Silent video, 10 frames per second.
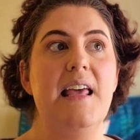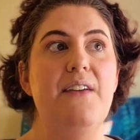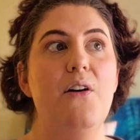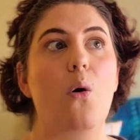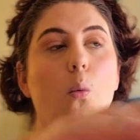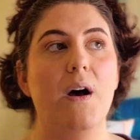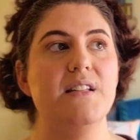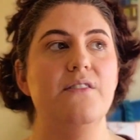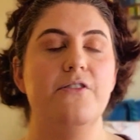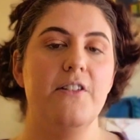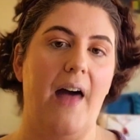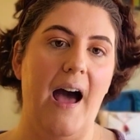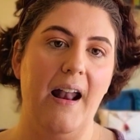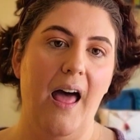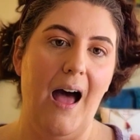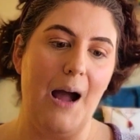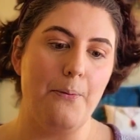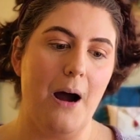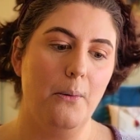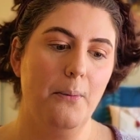If it wasn't for that, I
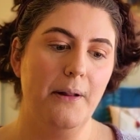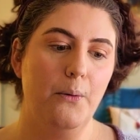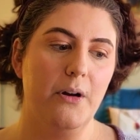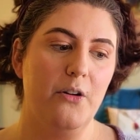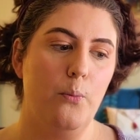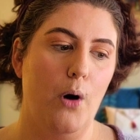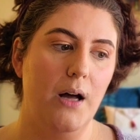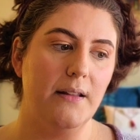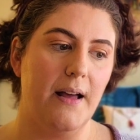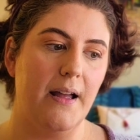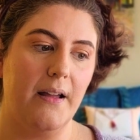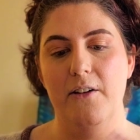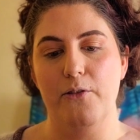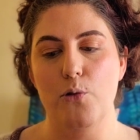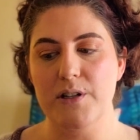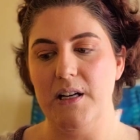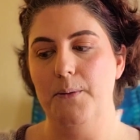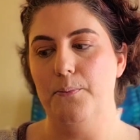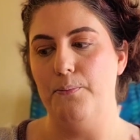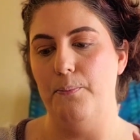probably would have bought, like, of course
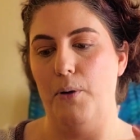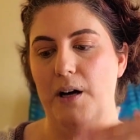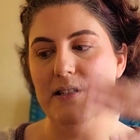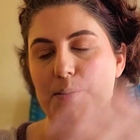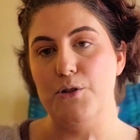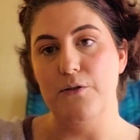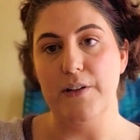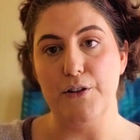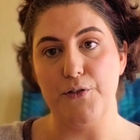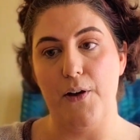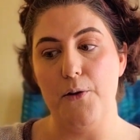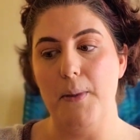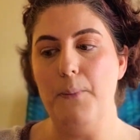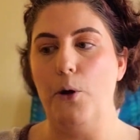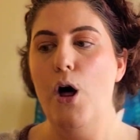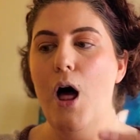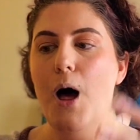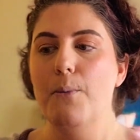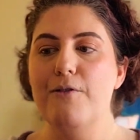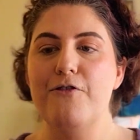I bought some souvenirs for other people,
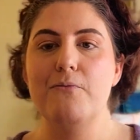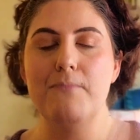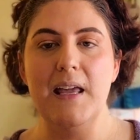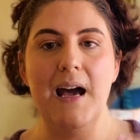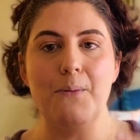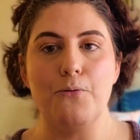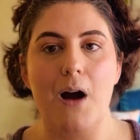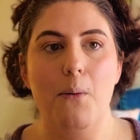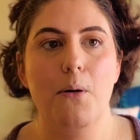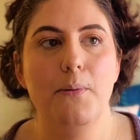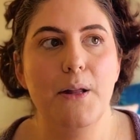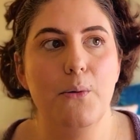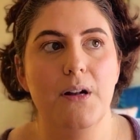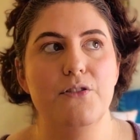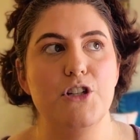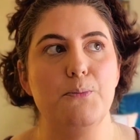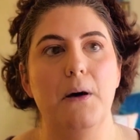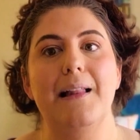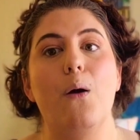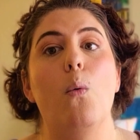but for me, I probably would have just bought
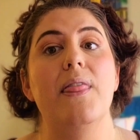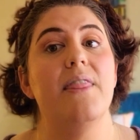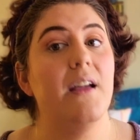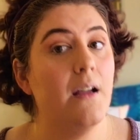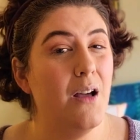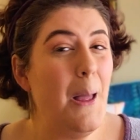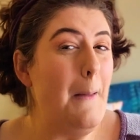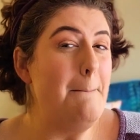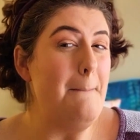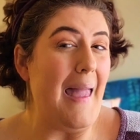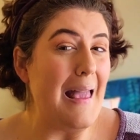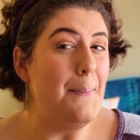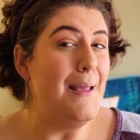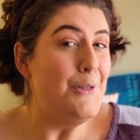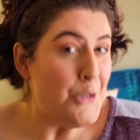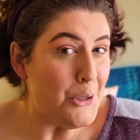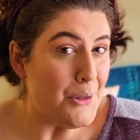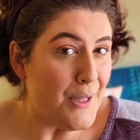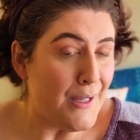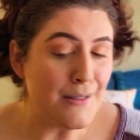like one thing, maybe two
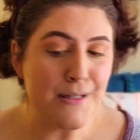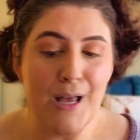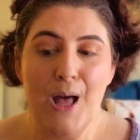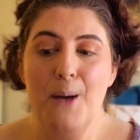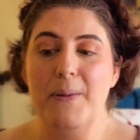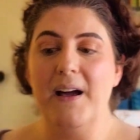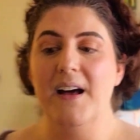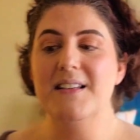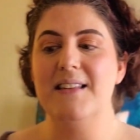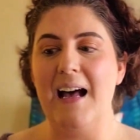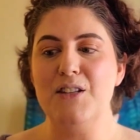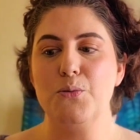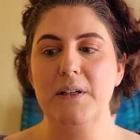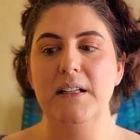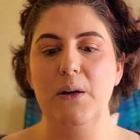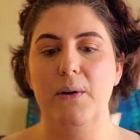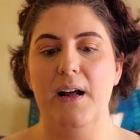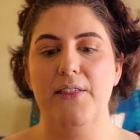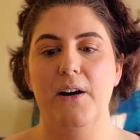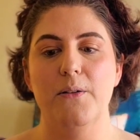things, because that's really what
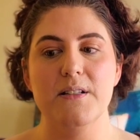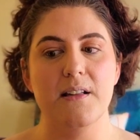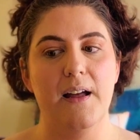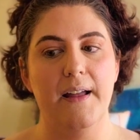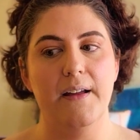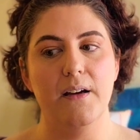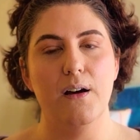I thought was like